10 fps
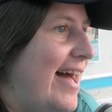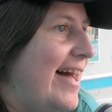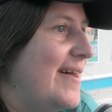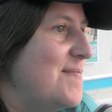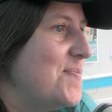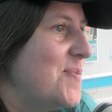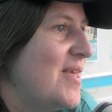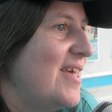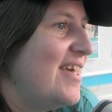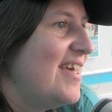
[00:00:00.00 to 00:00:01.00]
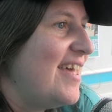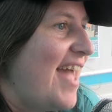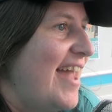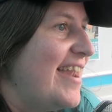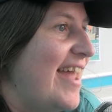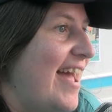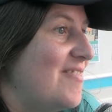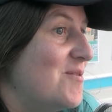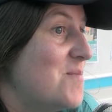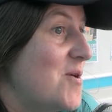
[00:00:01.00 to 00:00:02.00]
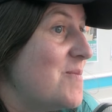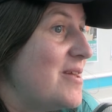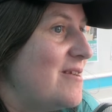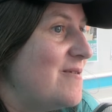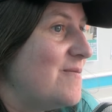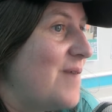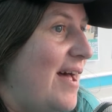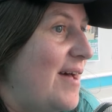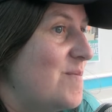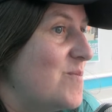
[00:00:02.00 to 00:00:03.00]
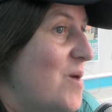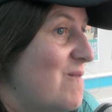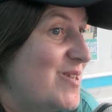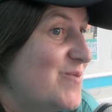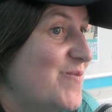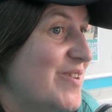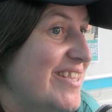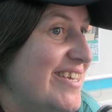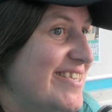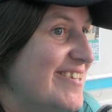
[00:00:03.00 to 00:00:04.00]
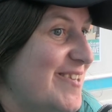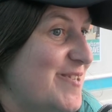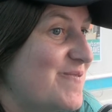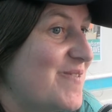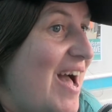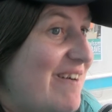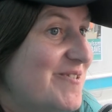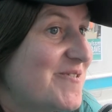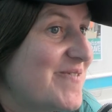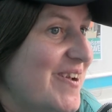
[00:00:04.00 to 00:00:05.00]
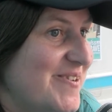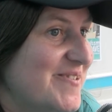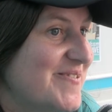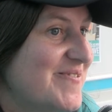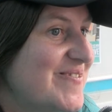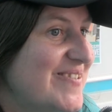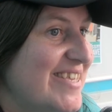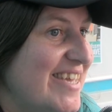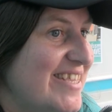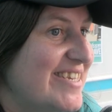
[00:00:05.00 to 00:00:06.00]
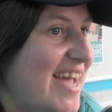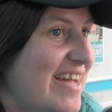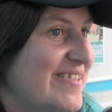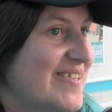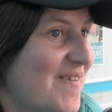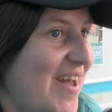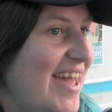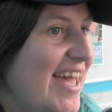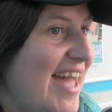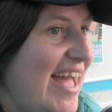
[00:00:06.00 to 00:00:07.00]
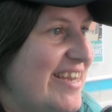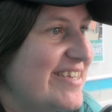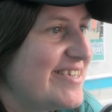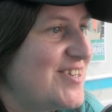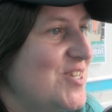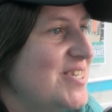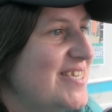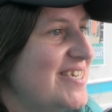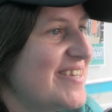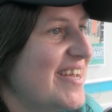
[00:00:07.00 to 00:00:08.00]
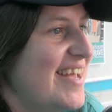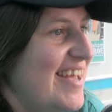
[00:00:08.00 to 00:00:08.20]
And at the moment, we're having some really successful outdoor rehearsals in the town square, and it's just,